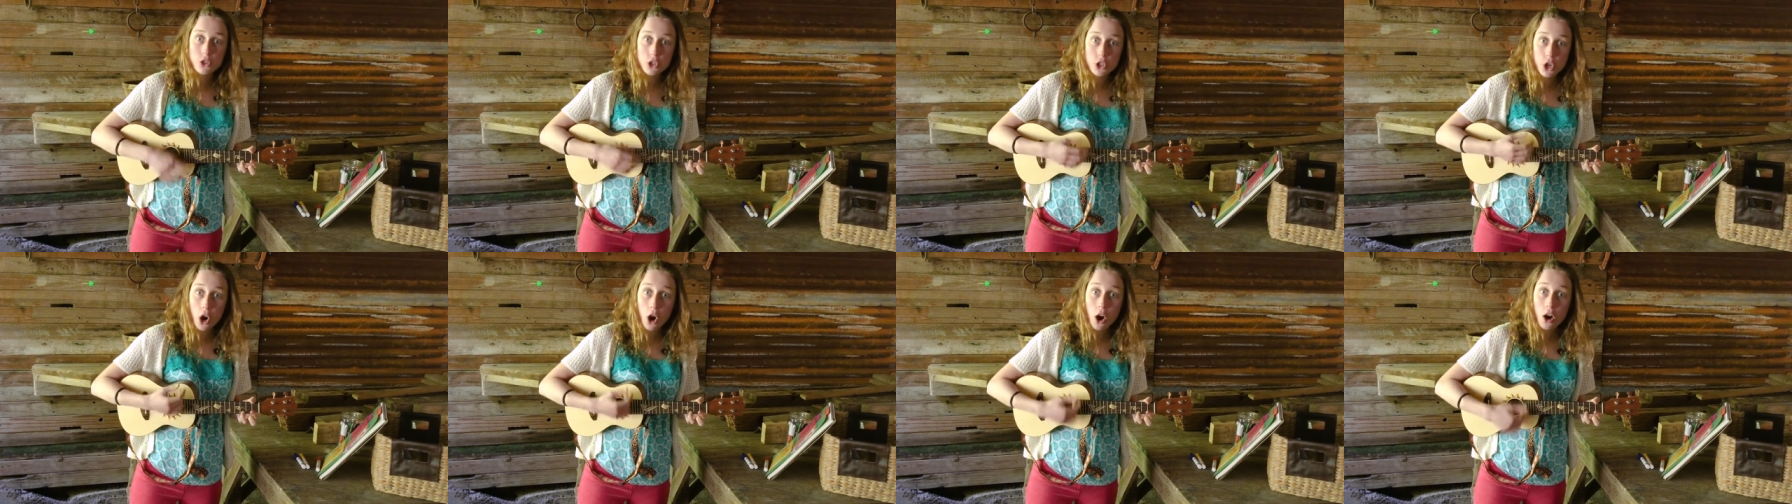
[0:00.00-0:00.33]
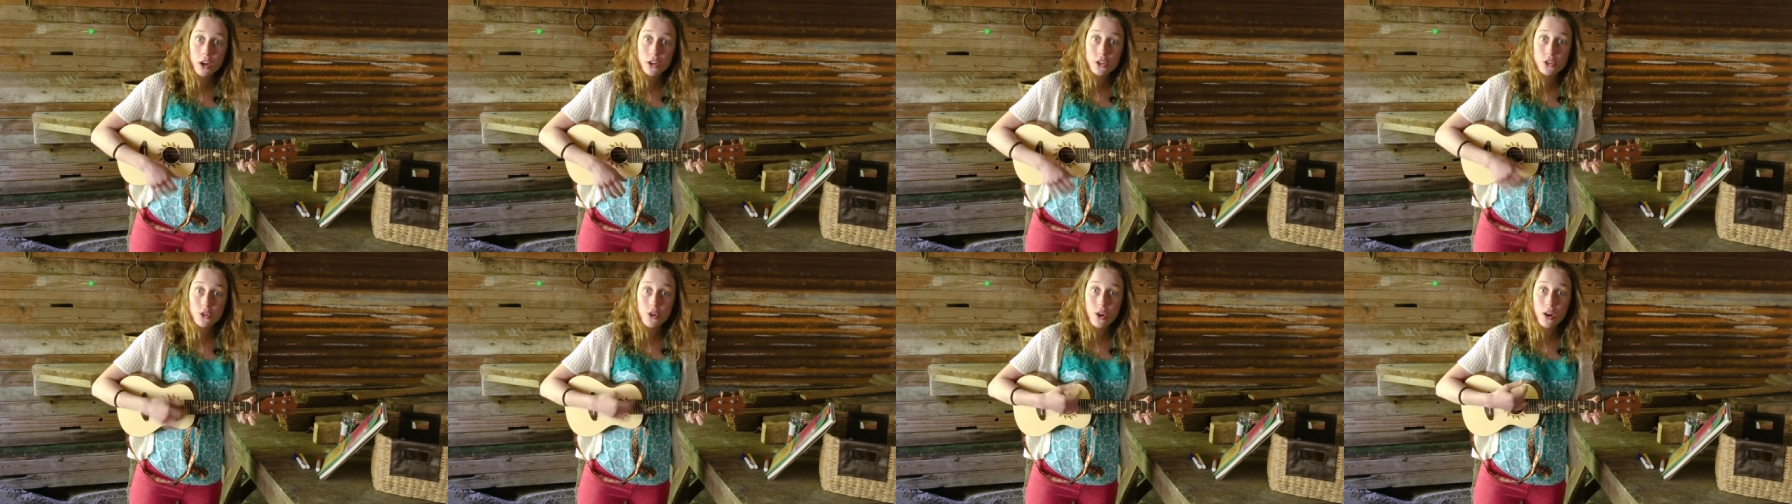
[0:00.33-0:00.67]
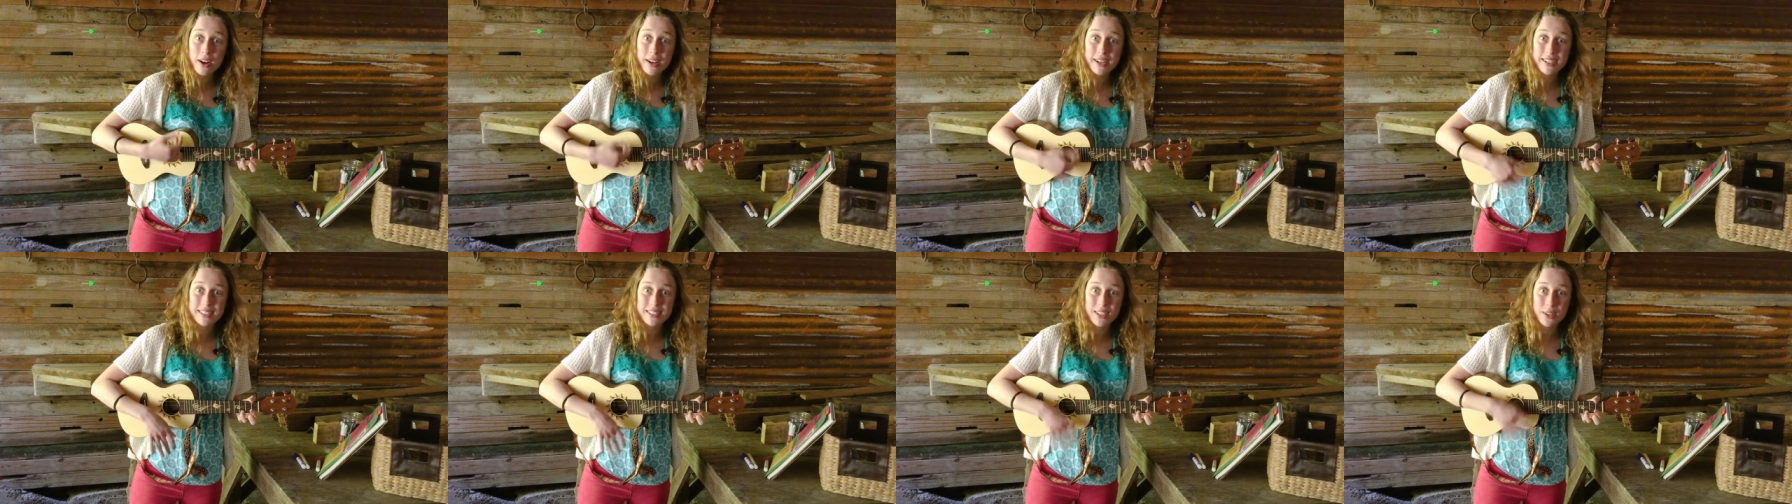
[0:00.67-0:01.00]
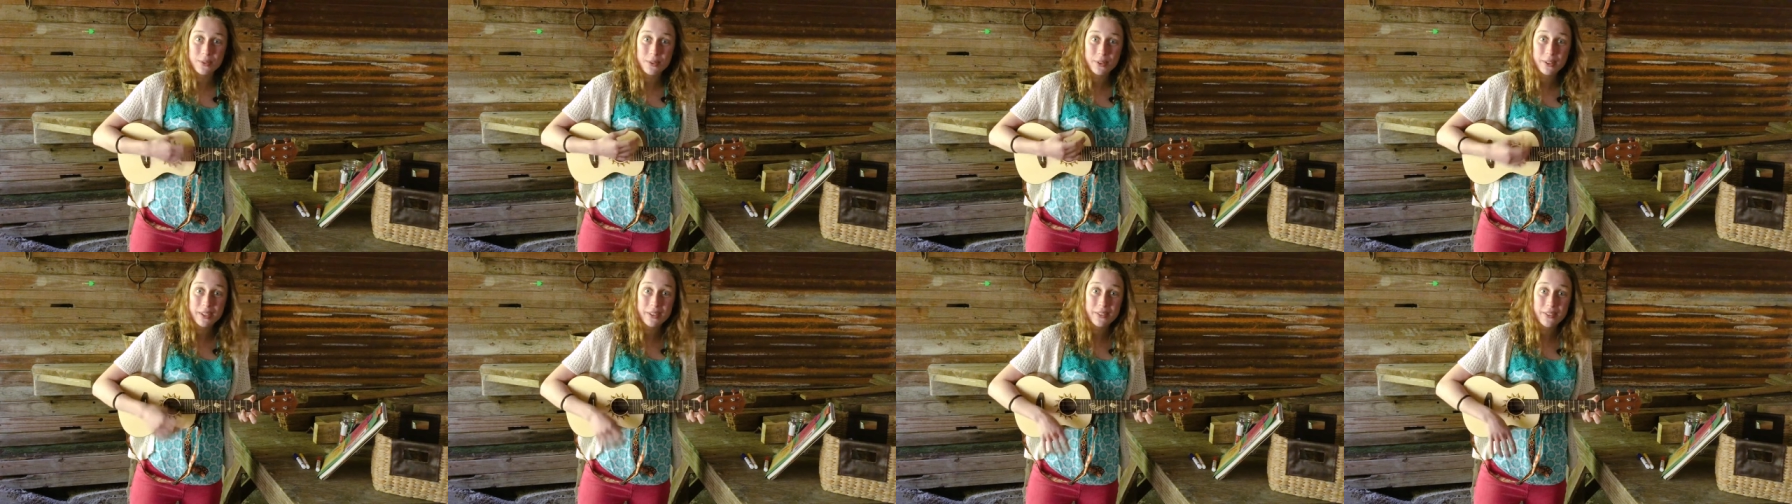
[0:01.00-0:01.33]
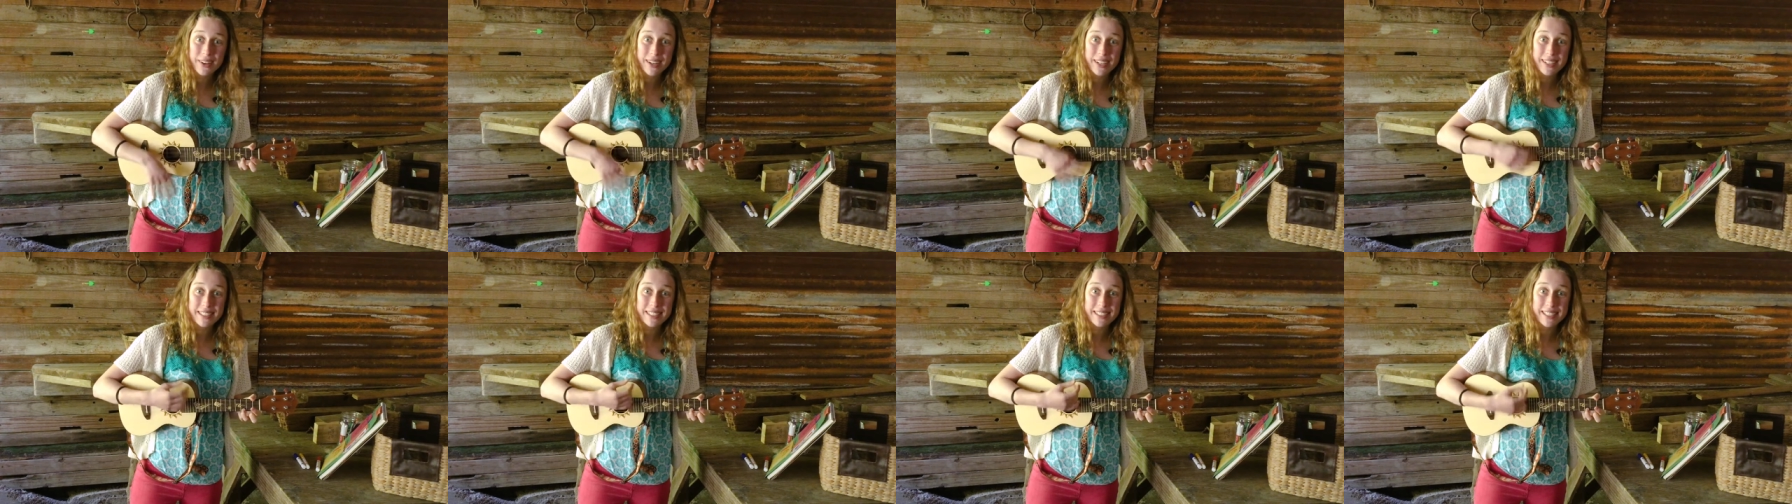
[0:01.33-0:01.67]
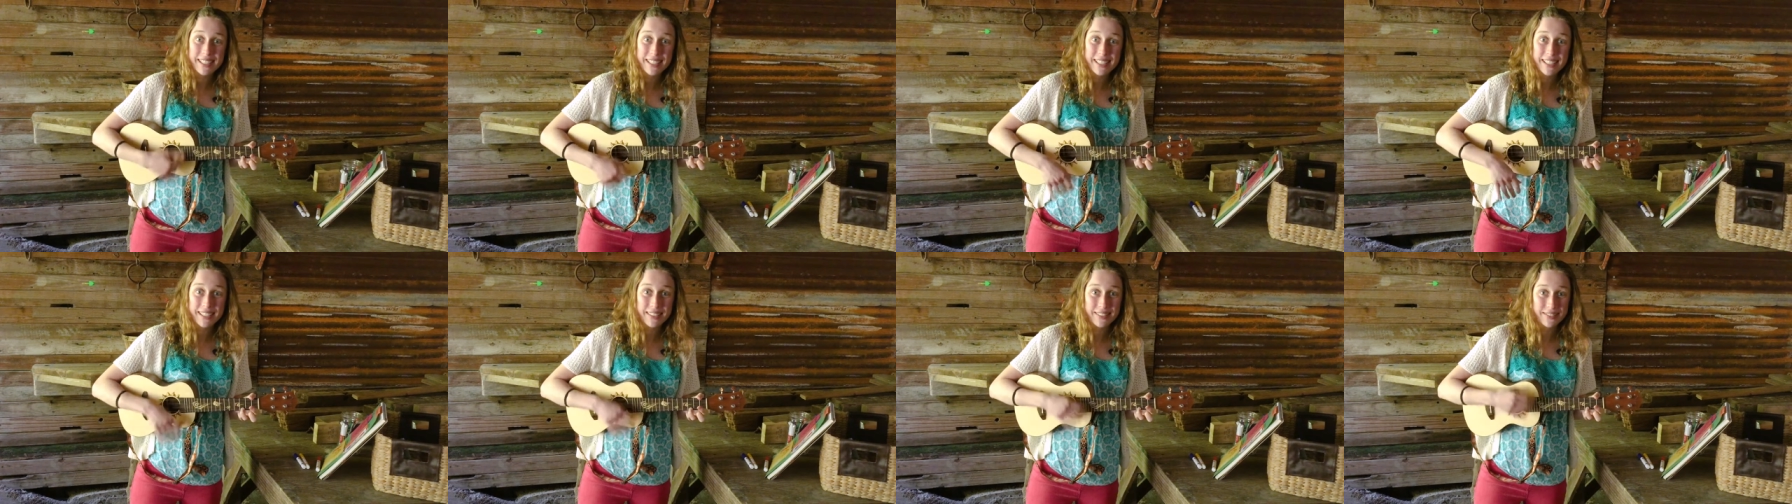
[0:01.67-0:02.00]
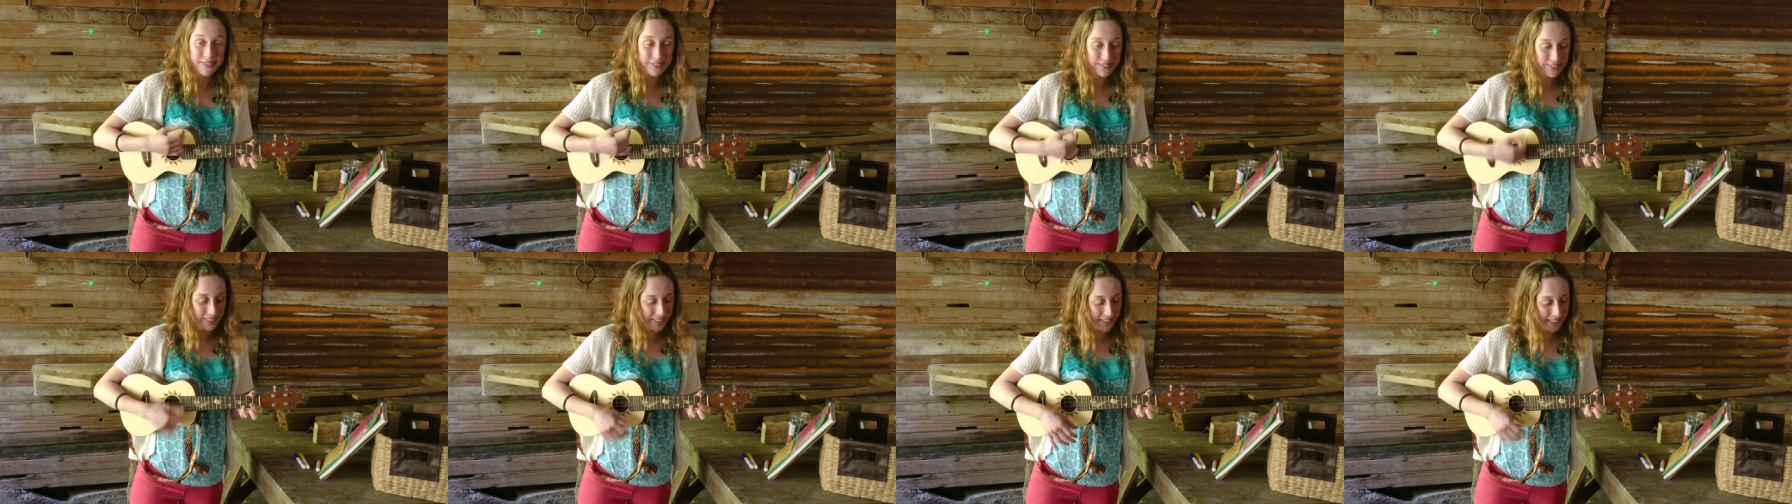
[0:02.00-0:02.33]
chalk drawings. I really want to see them.